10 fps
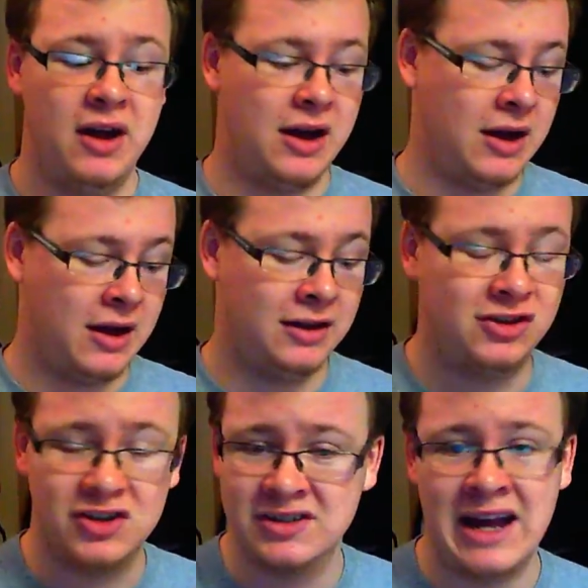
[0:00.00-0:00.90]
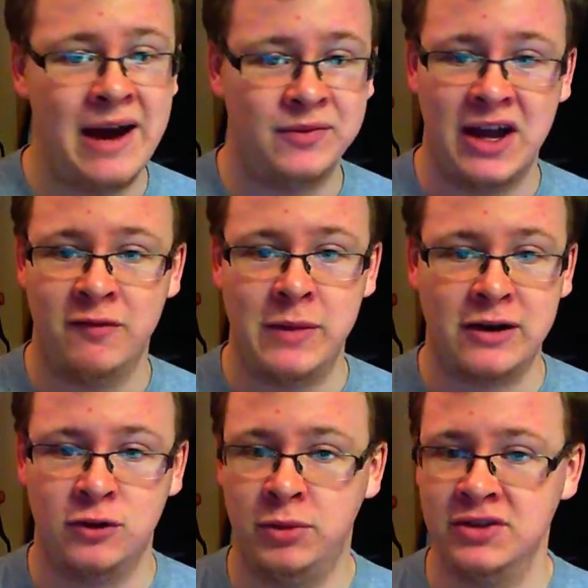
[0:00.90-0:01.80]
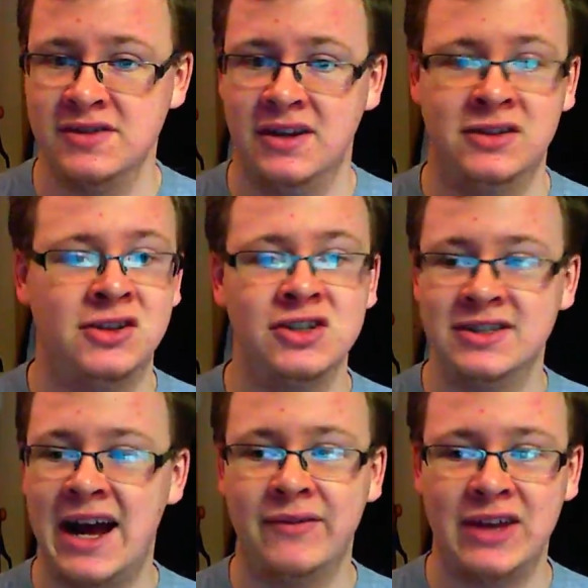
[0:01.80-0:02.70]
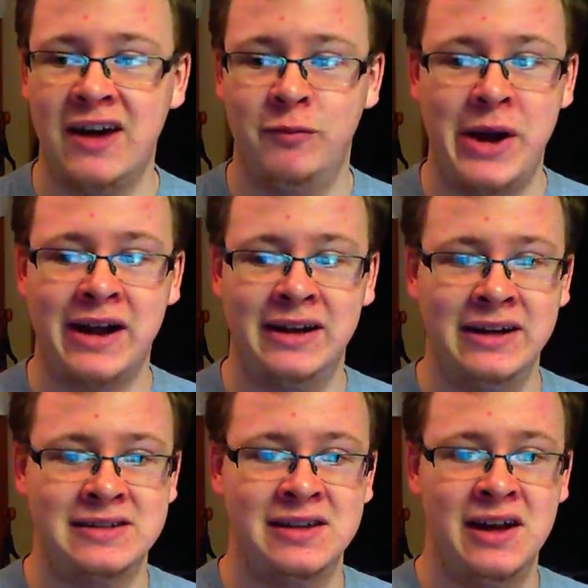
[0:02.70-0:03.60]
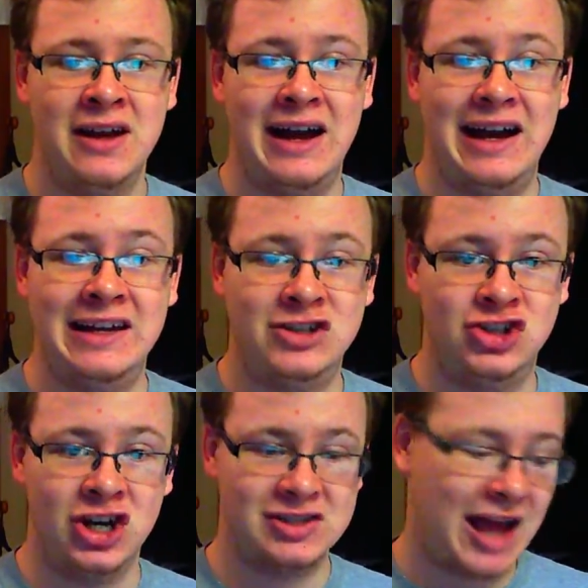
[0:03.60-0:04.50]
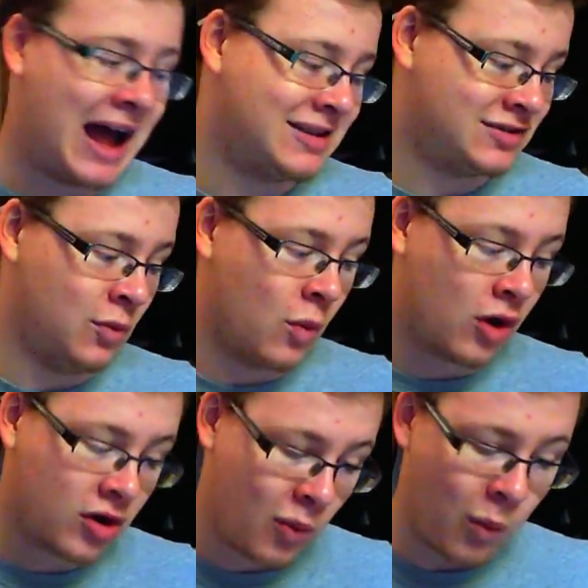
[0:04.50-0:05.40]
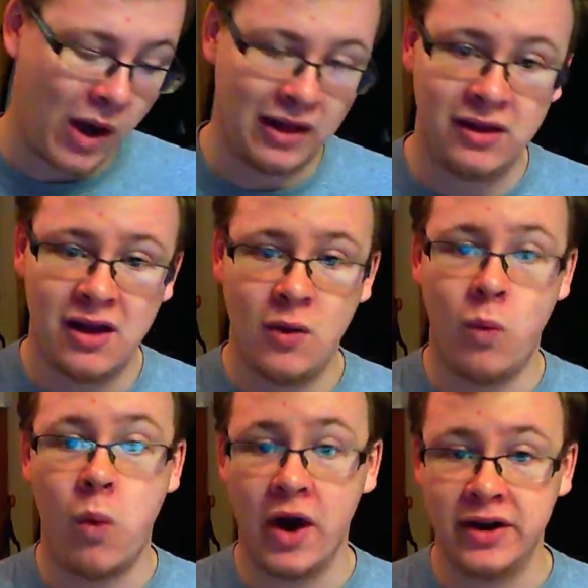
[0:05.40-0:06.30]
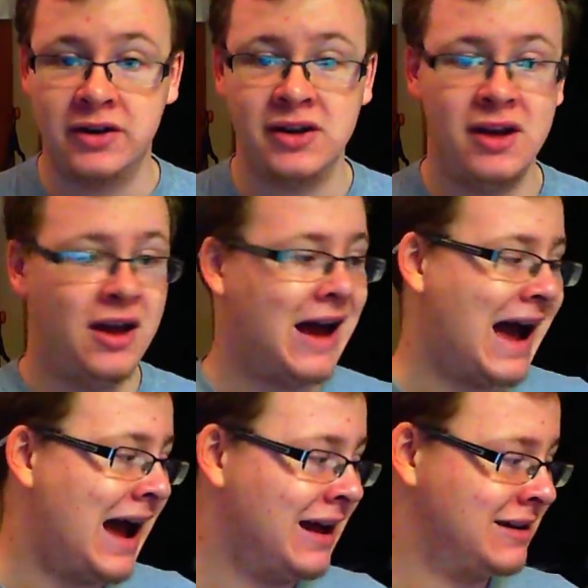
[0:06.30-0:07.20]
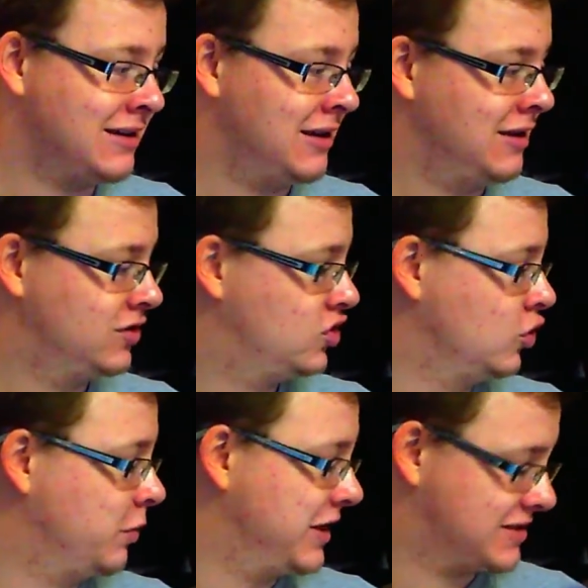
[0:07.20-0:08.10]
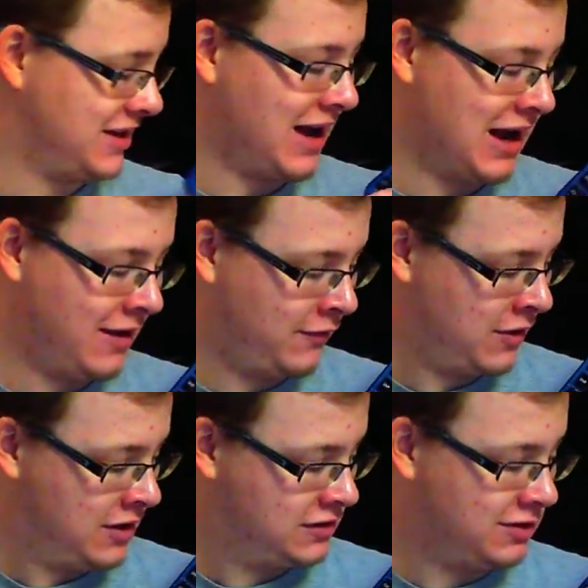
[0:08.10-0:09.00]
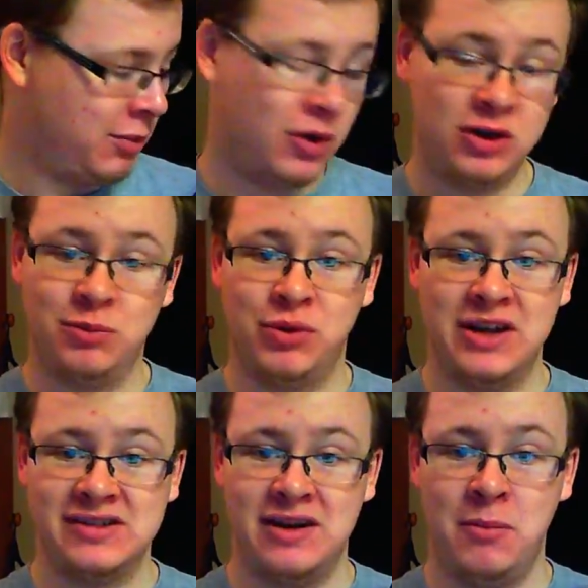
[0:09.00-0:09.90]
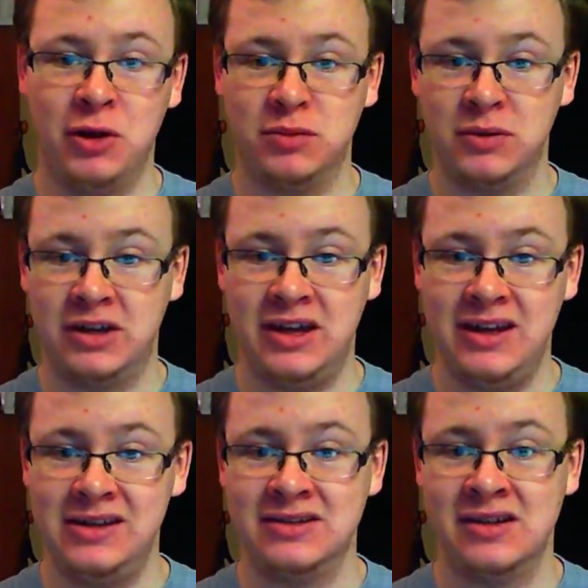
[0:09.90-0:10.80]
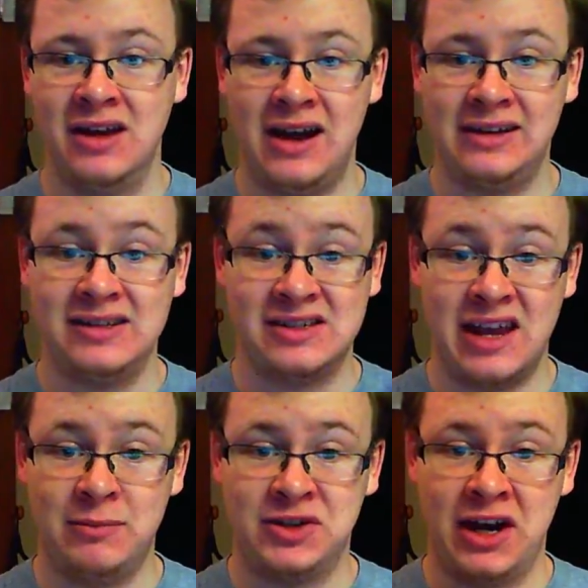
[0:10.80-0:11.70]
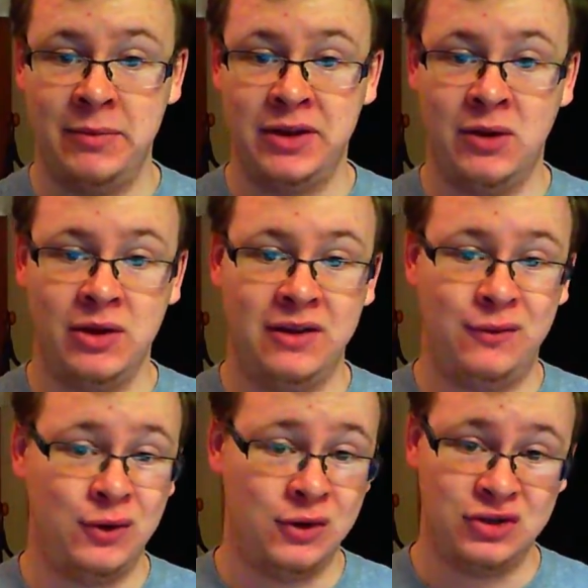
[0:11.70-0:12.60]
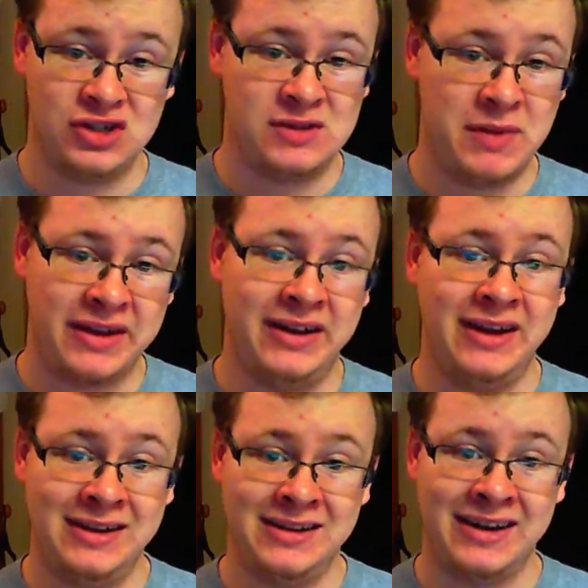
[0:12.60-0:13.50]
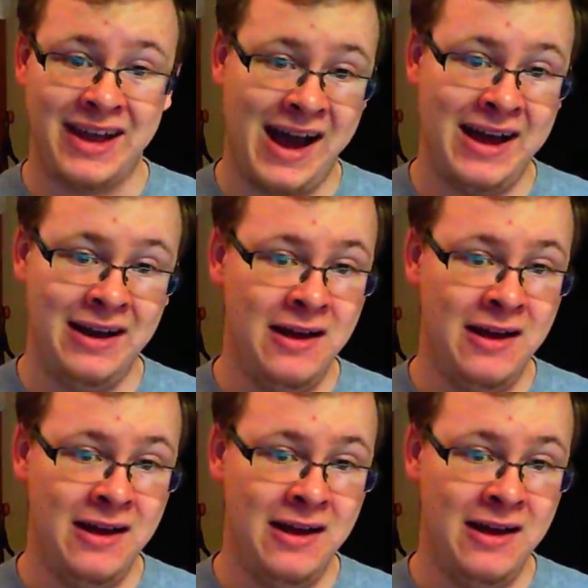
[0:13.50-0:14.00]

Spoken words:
It doesn't have to have macro buttons, it doesn't have to have backlights, it just has to work well, wired, and to basically have support to press multiple keys at the same time. Now if you're just speculating that it can,